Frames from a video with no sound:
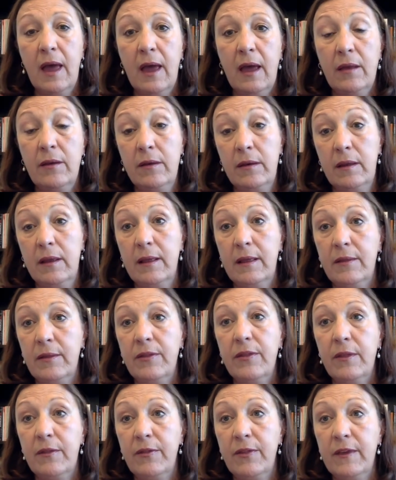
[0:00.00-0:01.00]
And
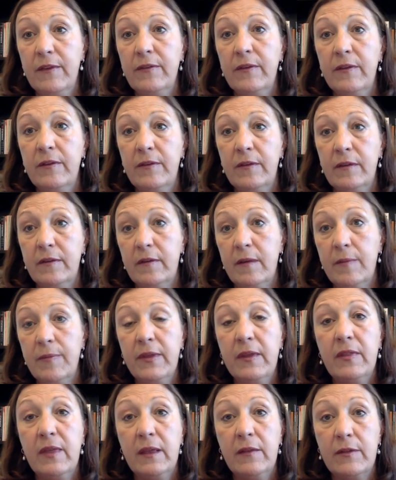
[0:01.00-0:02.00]
this is
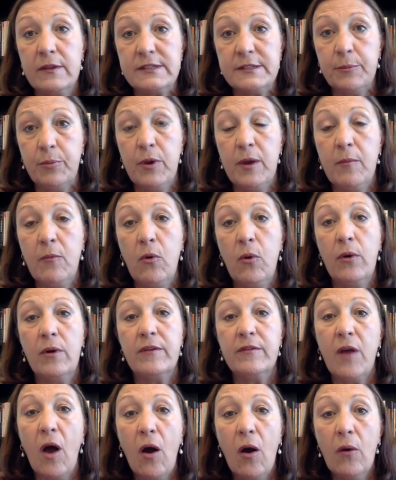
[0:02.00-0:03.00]
something that the Supreme
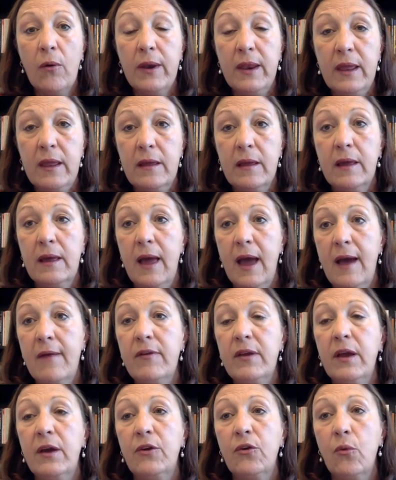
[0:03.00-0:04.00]
Court is already
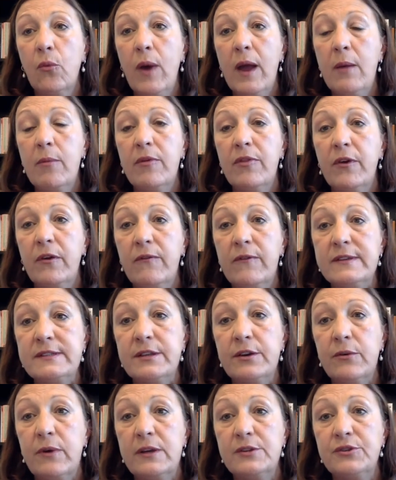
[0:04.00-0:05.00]
having underway with our
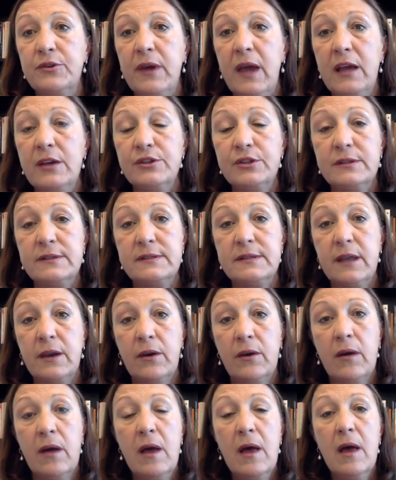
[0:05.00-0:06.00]
Visitor Education
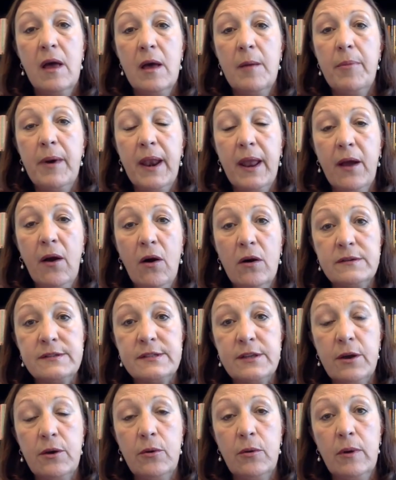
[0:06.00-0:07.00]
Center. But I
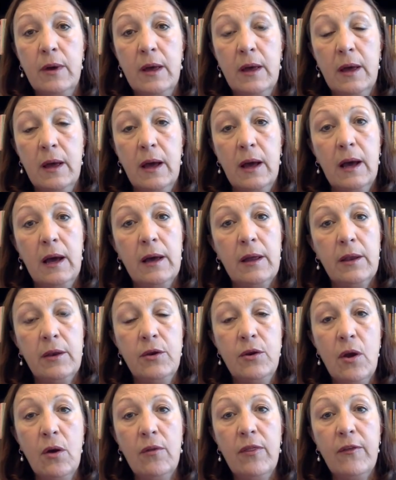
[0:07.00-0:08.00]
also
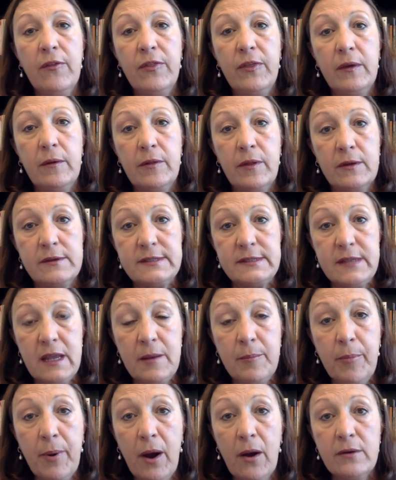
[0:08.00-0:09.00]
know that the
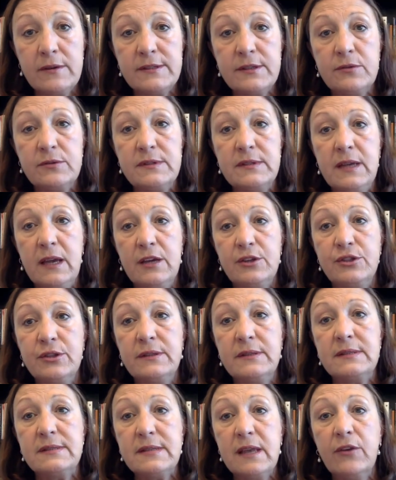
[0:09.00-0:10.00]
State Bar
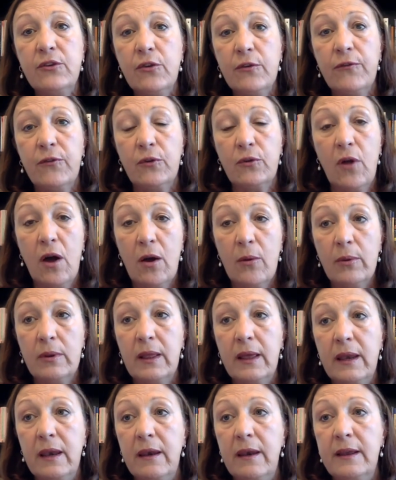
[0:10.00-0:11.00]
Association's Center for
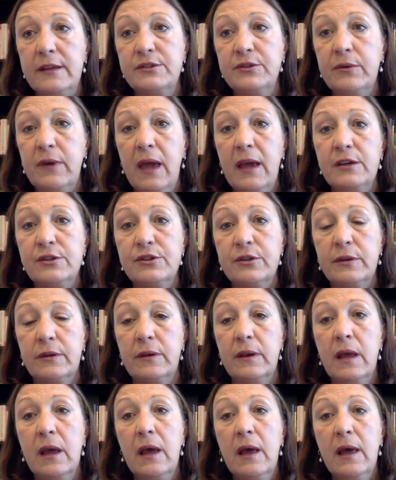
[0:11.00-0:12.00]
Law-Related
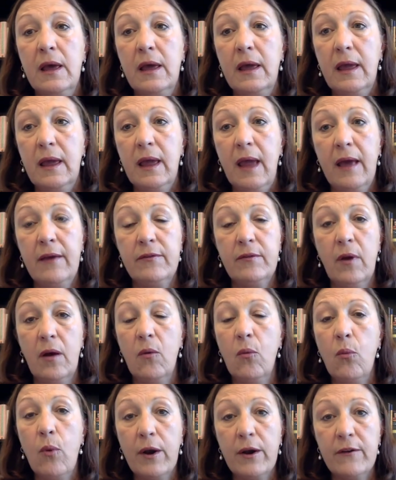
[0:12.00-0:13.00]
Education has
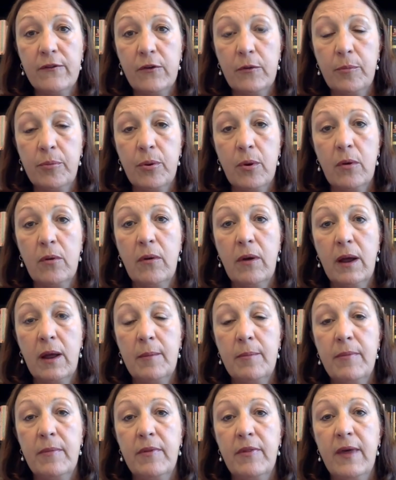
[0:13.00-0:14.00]
a wonderful
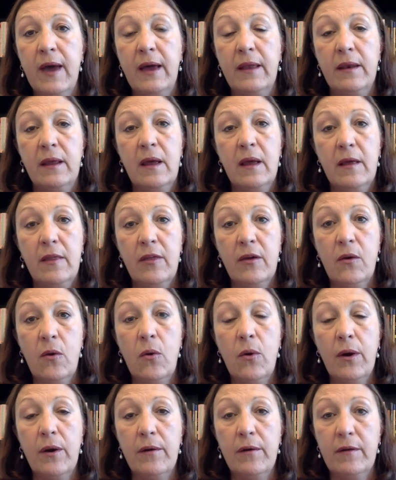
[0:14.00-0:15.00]
program that the
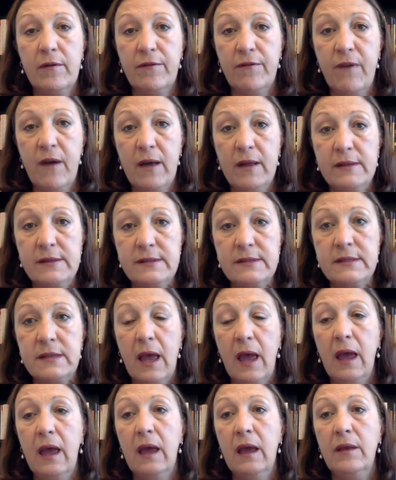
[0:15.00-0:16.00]
court funds,
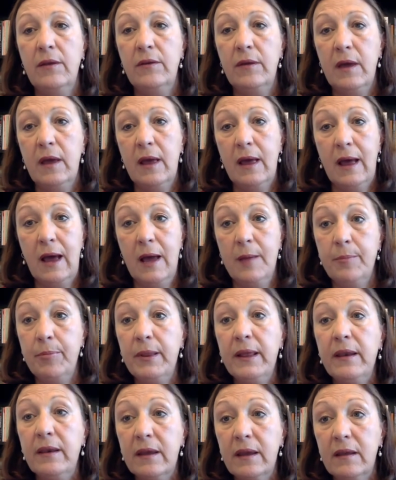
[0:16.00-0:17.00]
and I
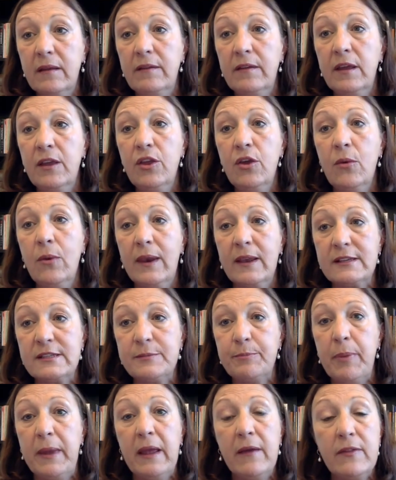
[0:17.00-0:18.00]
plan to continue and
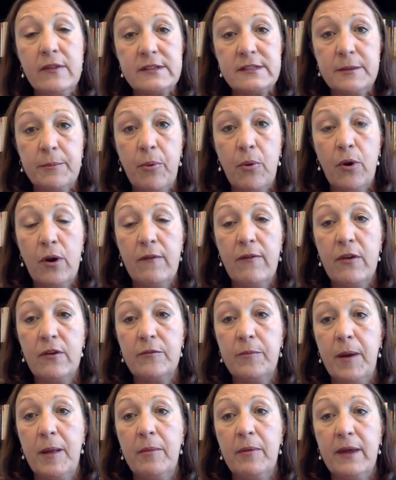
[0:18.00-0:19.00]
expand the support of
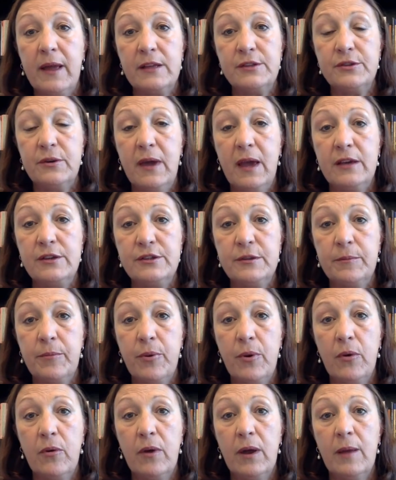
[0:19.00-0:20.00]
those public education
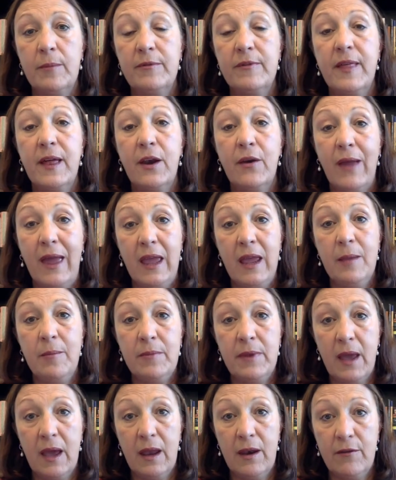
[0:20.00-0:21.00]
programs that are
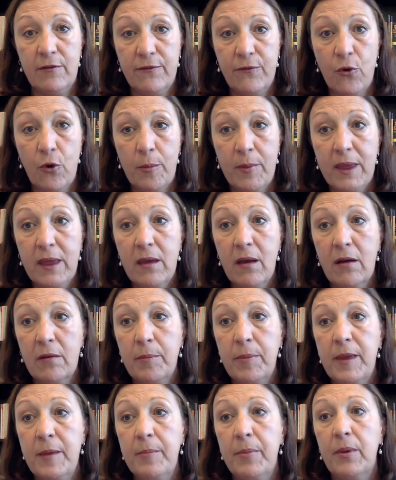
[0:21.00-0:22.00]
aimed at informing
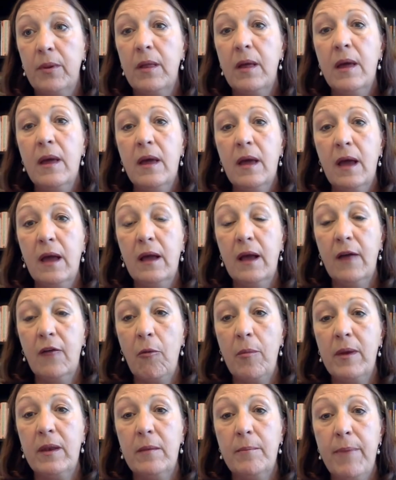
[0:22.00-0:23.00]
young people and
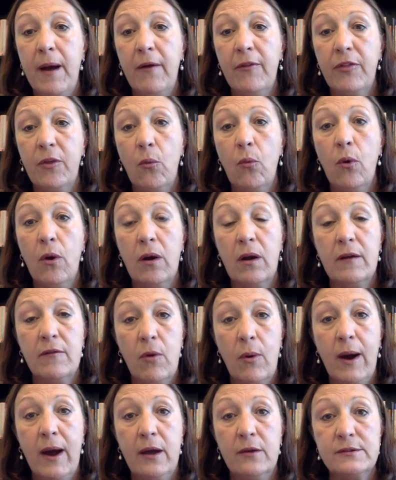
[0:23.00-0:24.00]
government about the work
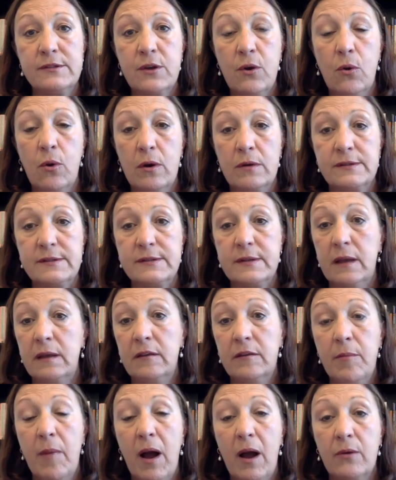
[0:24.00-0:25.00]
of Ohio's courts
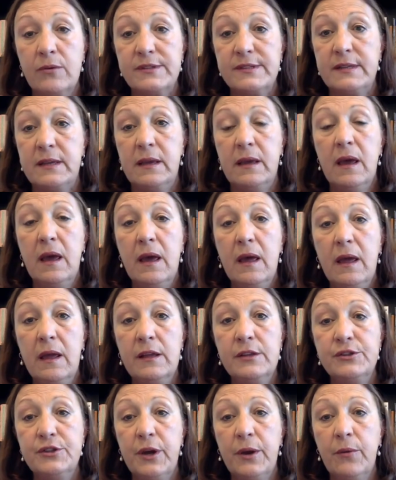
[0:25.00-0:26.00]
and democracy
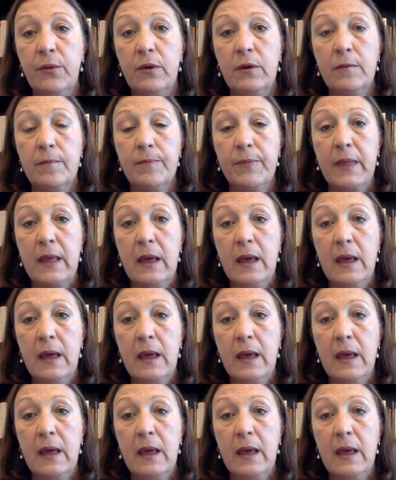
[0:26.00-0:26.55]
in general.